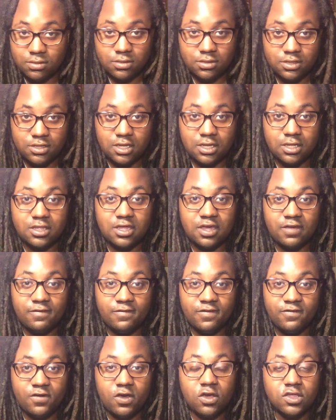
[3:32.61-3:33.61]
it definitely
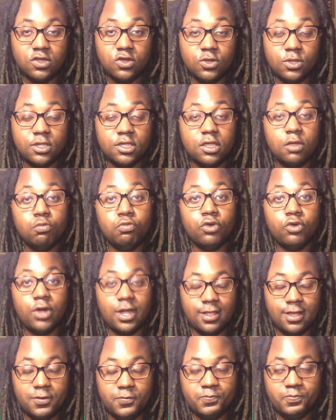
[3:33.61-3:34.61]
falls under this umbrella.